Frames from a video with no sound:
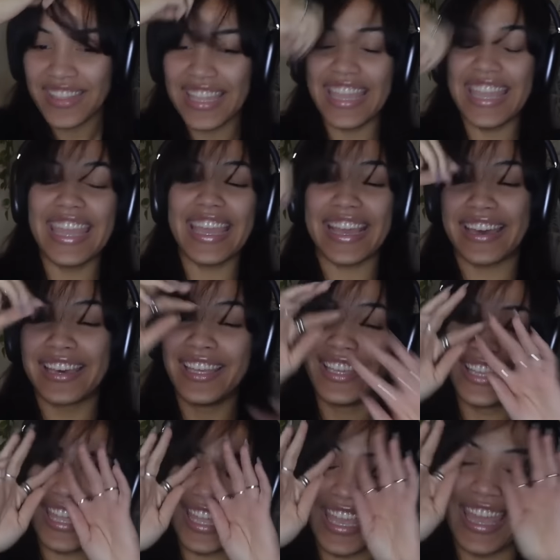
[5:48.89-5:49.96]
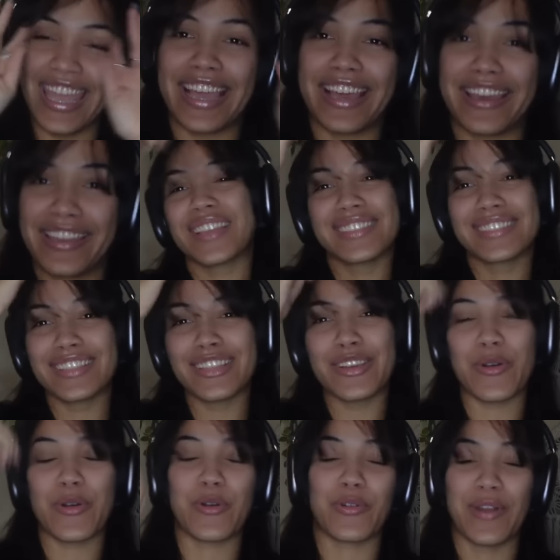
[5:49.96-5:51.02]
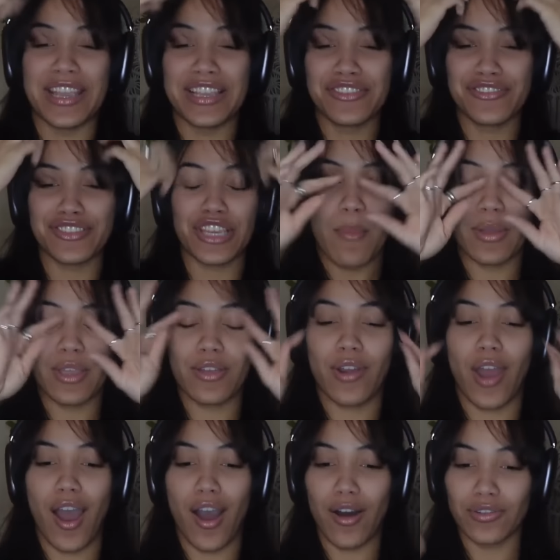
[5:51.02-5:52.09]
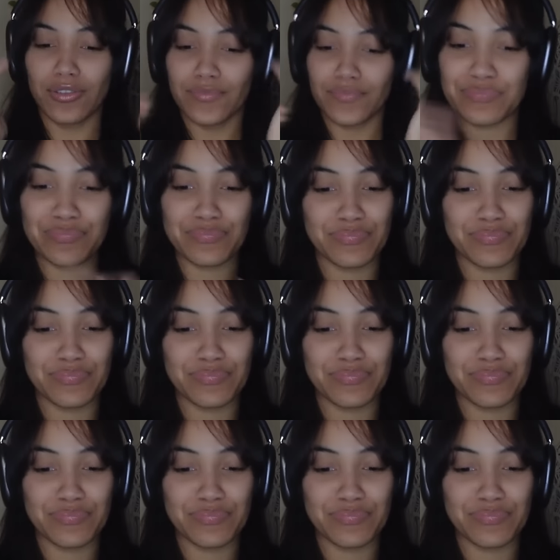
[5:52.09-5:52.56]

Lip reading: eek. He's a little cringe, but you know,